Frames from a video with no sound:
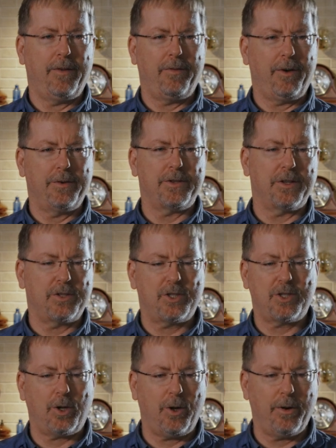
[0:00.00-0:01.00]
There's a
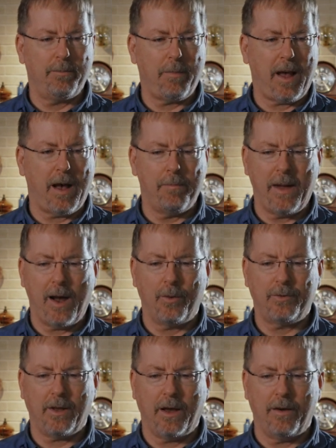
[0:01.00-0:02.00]
certain
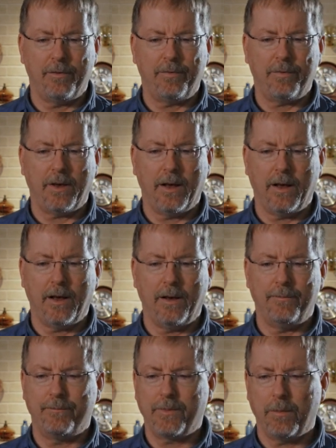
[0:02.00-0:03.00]
amount of
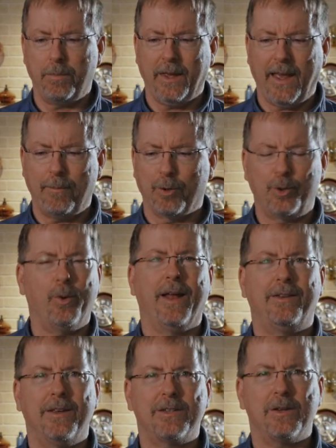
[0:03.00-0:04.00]
being able to
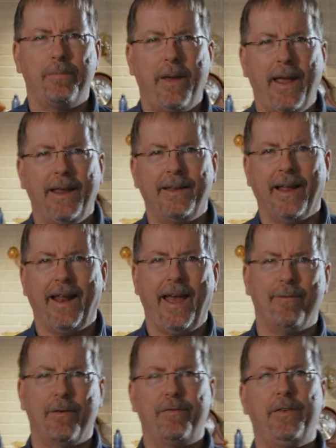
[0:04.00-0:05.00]
anticipate and
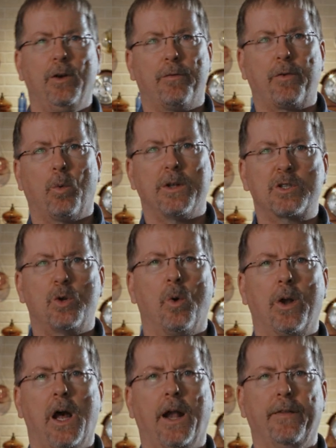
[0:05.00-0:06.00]
have a feel for what's
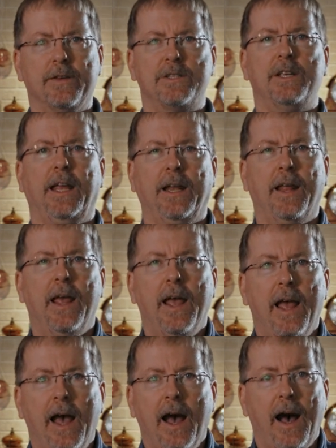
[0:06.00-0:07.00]
going on in the scene
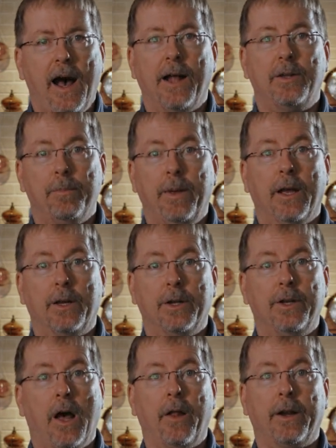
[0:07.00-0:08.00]
to be a
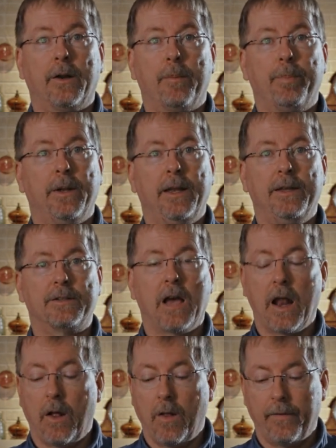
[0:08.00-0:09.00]
good dolly grip, and he's
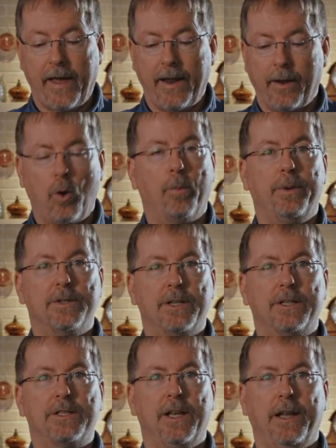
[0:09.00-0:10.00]
got all of that, and I hope he
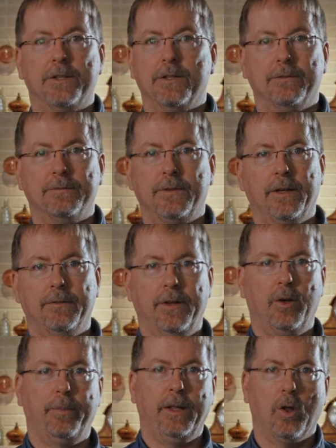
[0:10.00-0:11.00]
succeeds, and
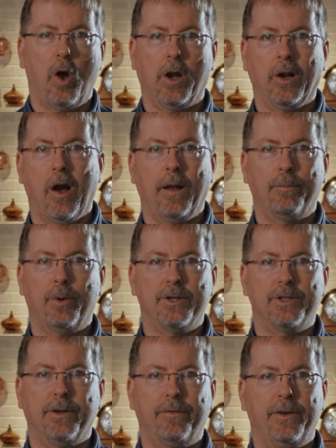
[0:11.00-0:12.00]
he'll be long gone
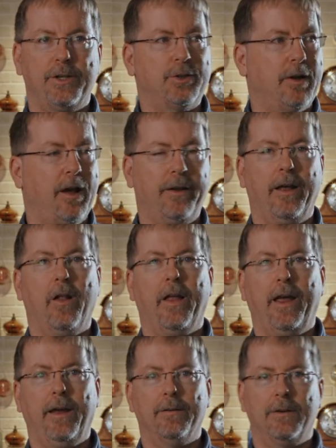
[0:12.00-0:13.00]
pushing a Fisher out in
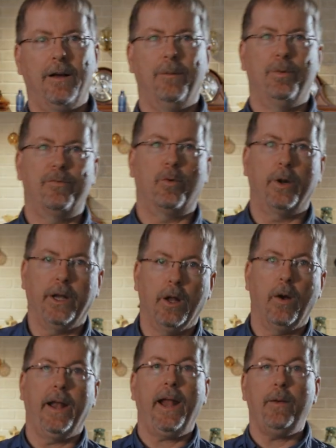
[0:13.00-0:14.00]
LA before you
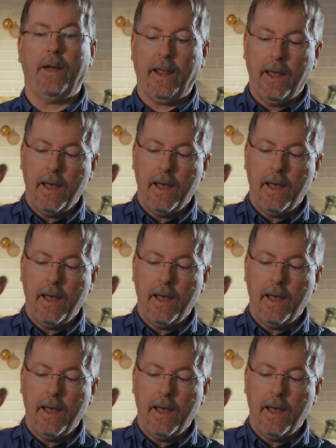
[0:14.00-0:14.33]
know it. Anyway,